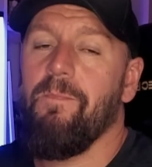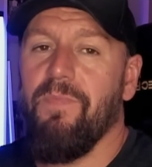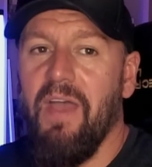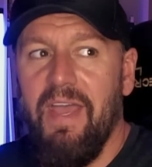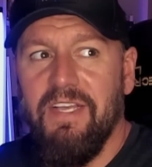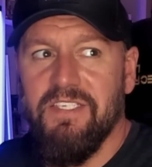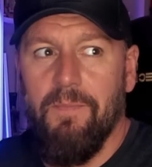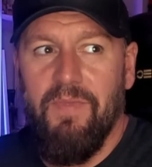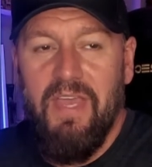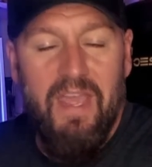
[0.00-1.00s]
That is
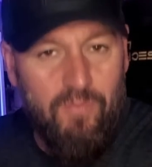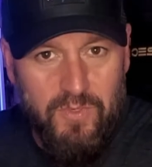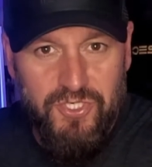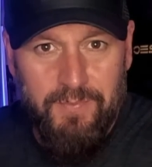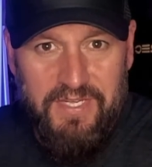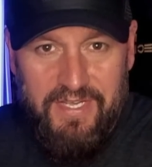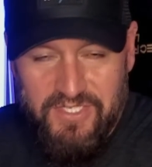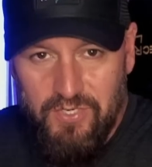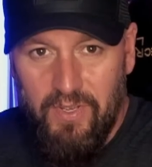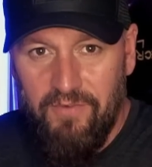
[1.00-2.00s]
something everyone should be
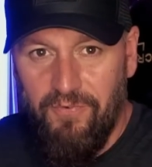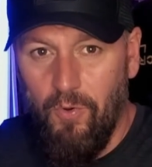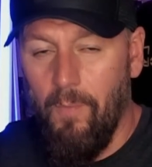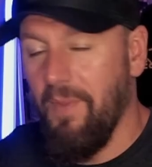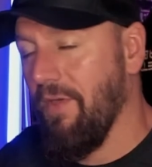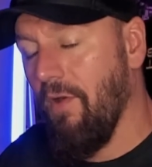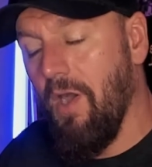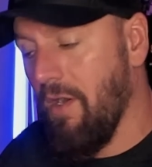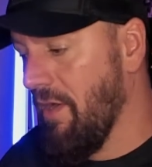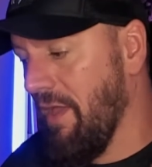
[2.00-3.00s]
excited for. But there
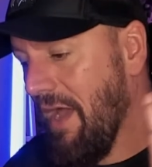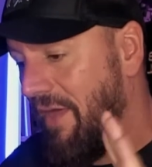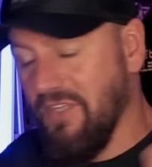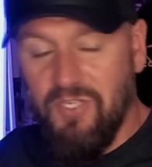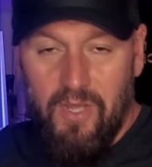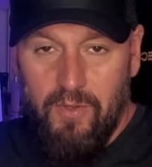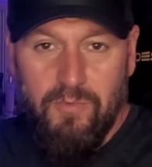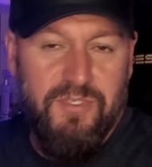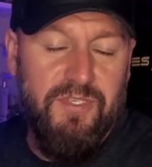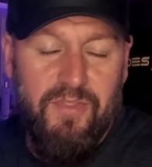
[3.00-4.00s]
are other
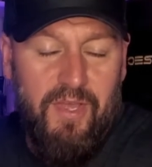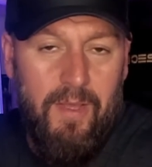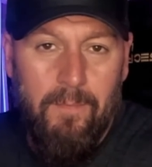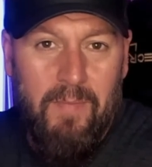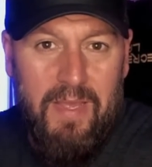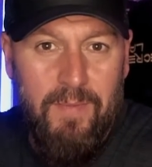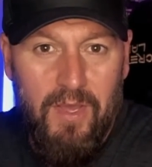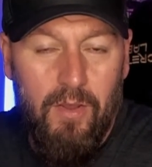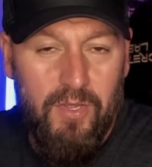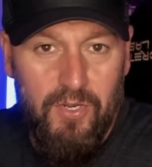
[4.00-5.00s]
titles that maybe
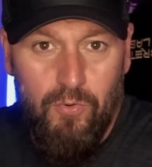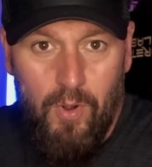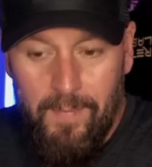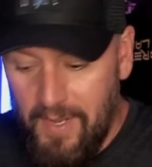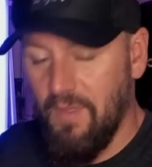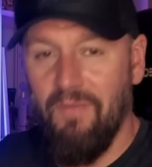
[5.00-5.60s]
are going to crop up.